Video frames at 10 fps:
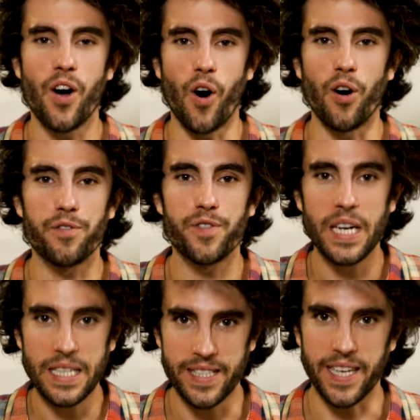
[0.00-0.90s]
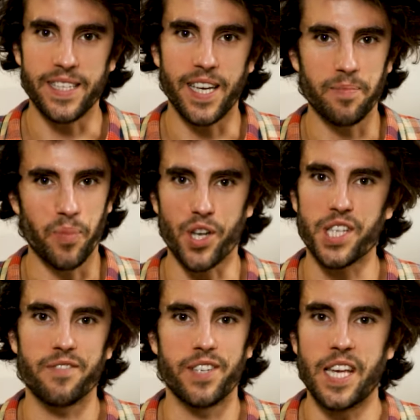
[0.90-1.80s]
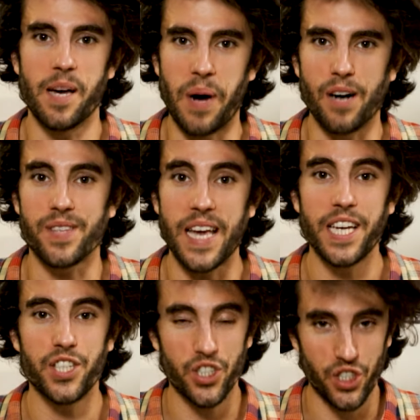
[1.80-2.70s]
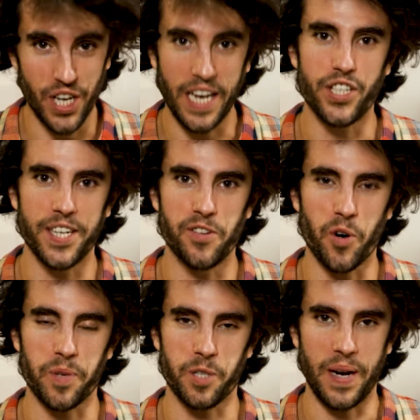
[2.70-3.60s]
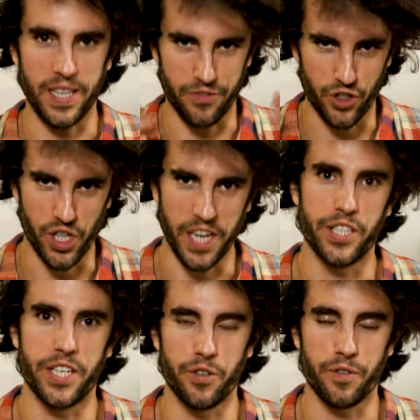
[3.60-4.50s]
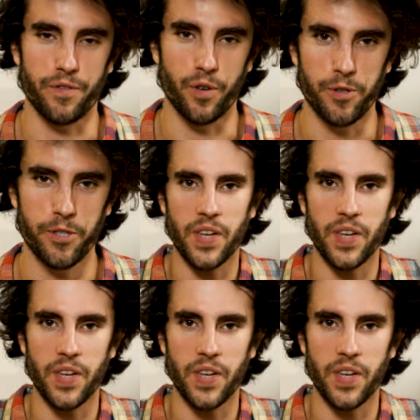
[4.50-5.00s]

of thinking positively about age, changing your perspective, changing your focus.